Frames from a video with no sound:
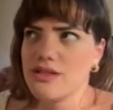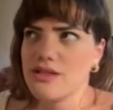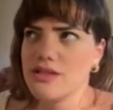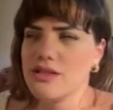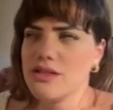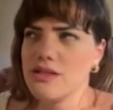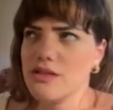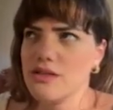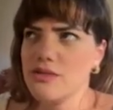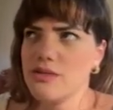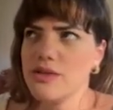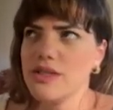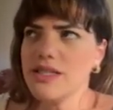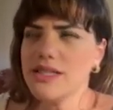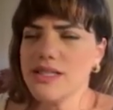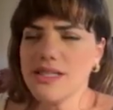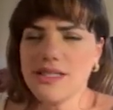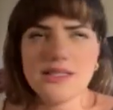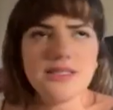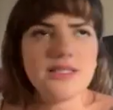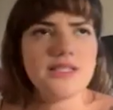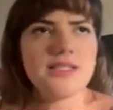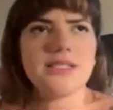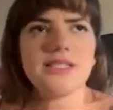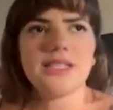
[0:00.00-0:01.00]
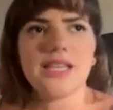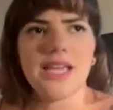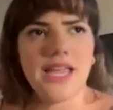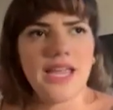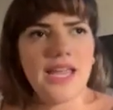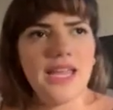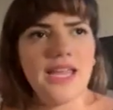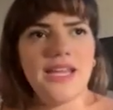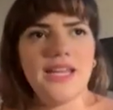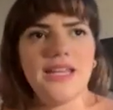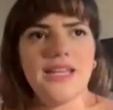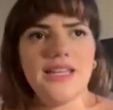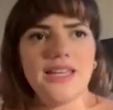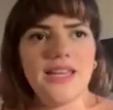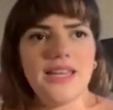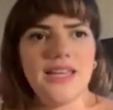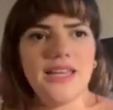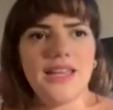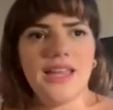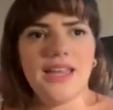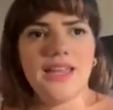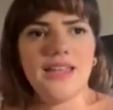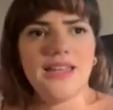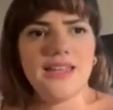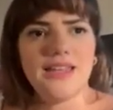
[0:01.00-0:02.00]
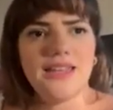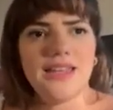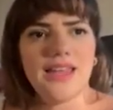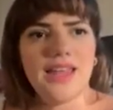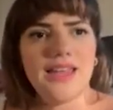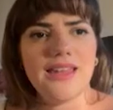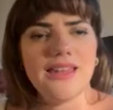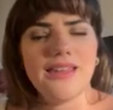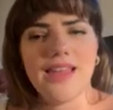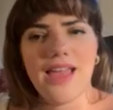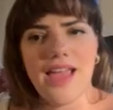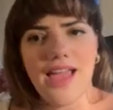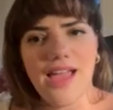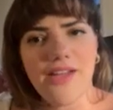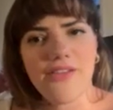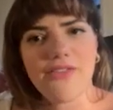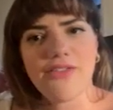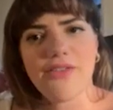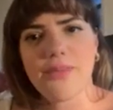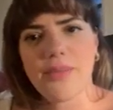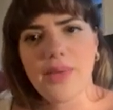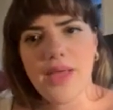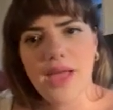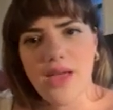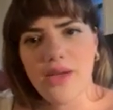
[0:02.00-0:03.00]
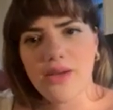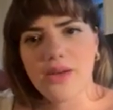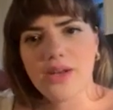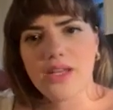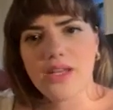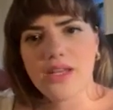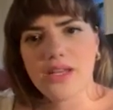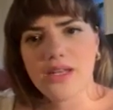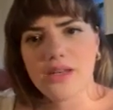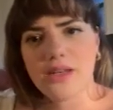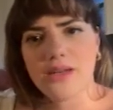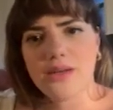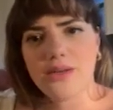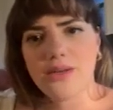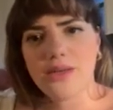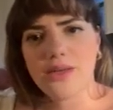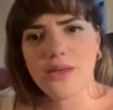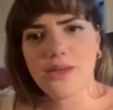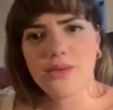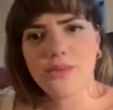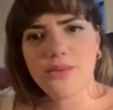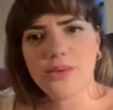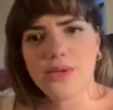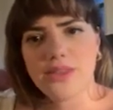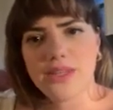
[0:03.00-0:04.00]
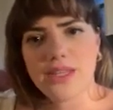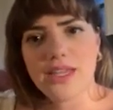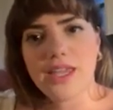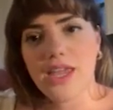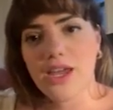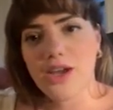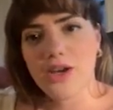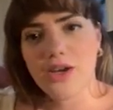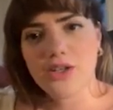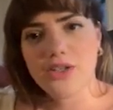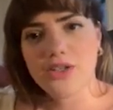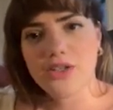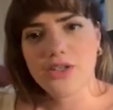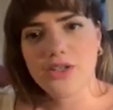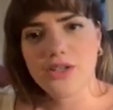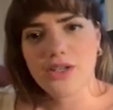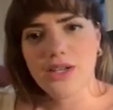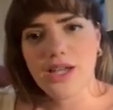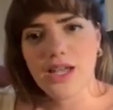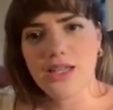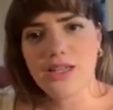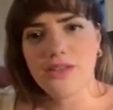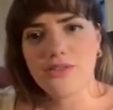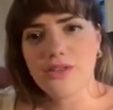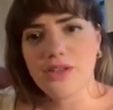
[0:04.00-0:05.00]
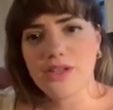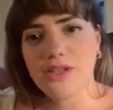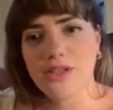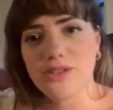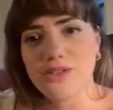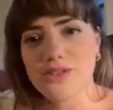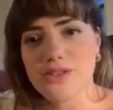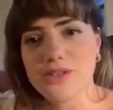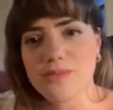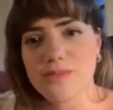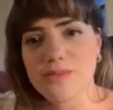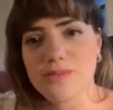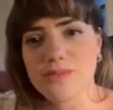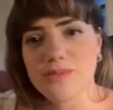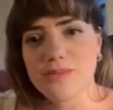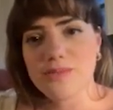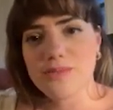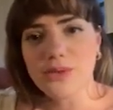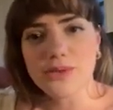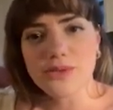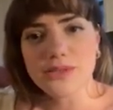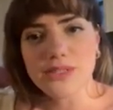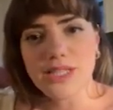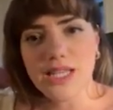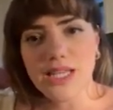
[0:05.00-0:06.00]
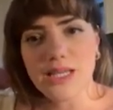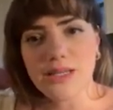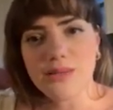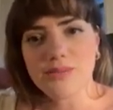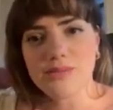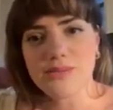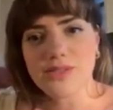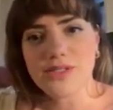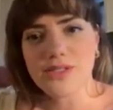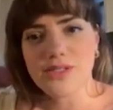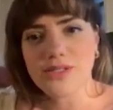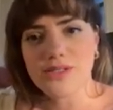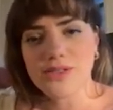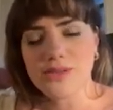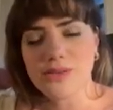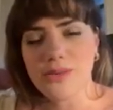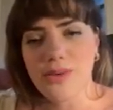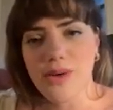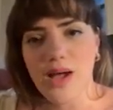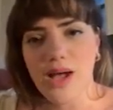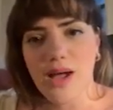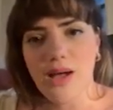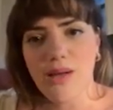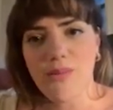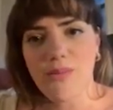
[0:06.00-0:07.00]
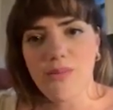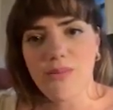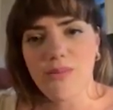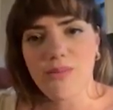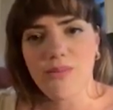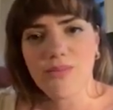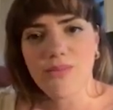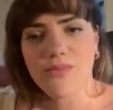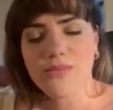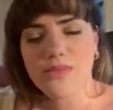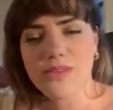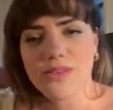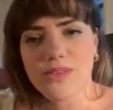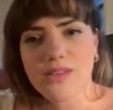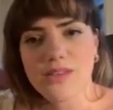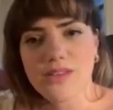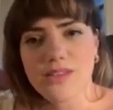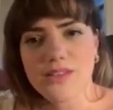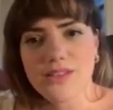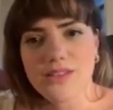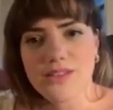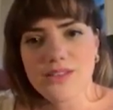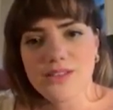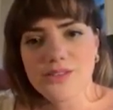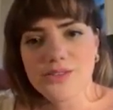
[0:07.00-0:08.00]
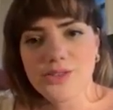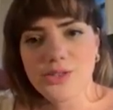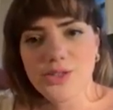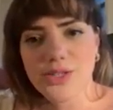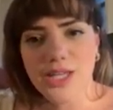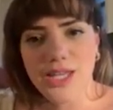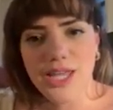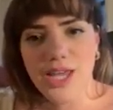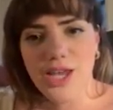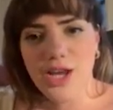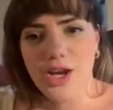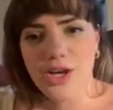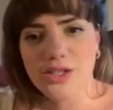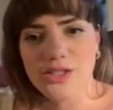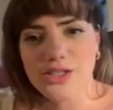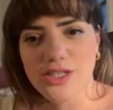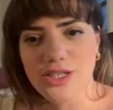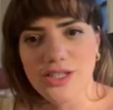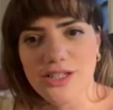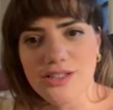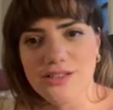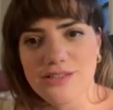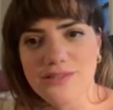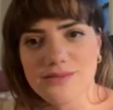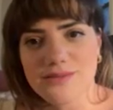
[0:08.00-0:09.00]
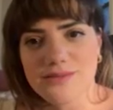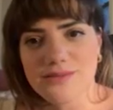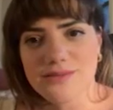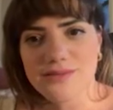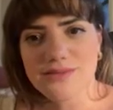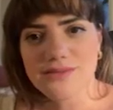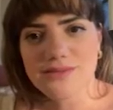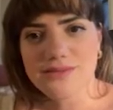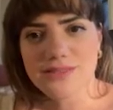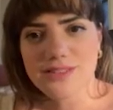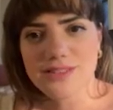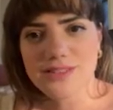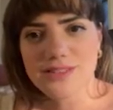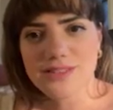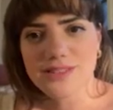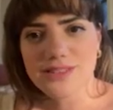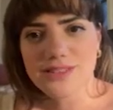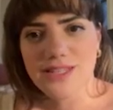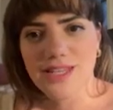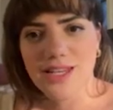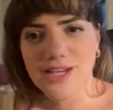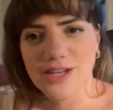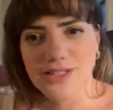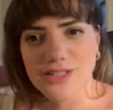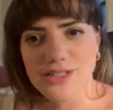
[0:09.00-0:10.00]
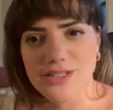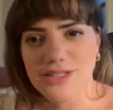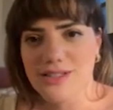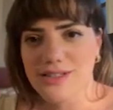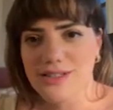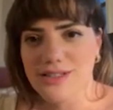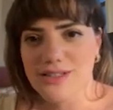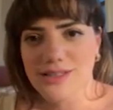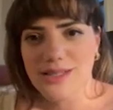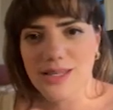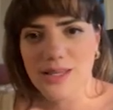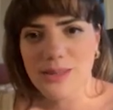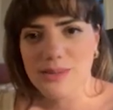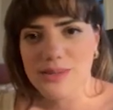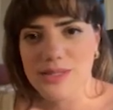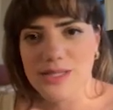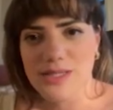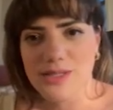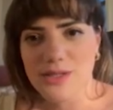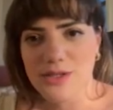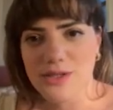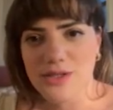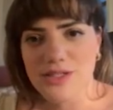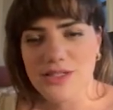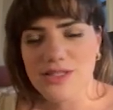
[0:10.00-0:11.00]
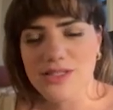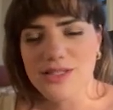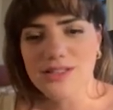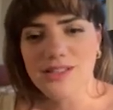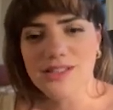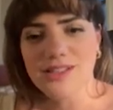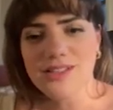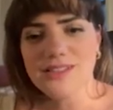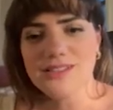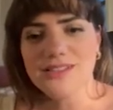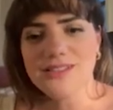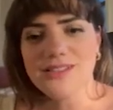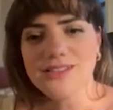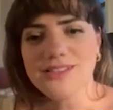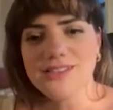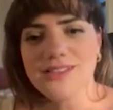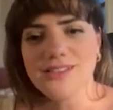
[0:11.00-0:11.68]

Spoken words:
really entertain and laugh about it with the character. I even used my real name to the character. The character name is Ursula.